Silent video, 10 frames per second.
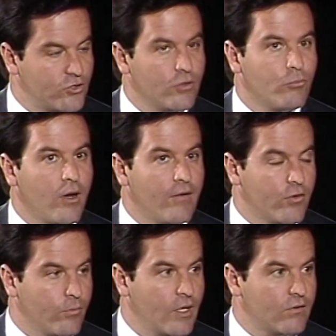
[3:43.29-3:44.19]
should profit
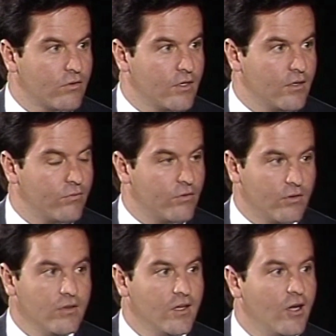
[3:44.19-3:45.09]
immensely, and if
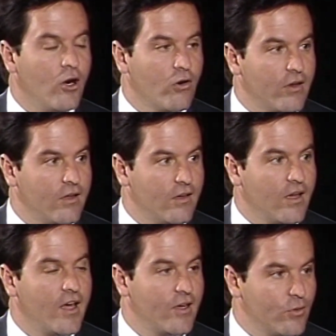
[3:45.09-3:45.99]
they're already
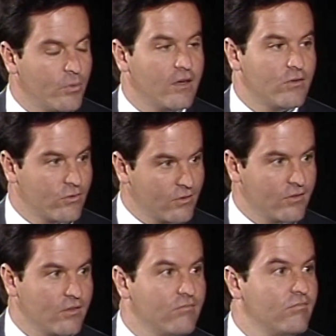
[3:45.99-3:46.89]
high on the pedestal,
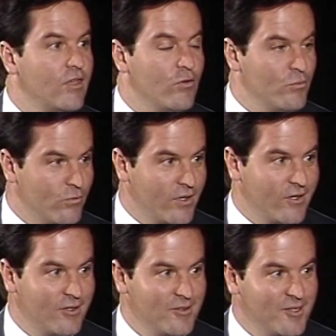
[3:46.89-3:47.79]
they'll even move higher?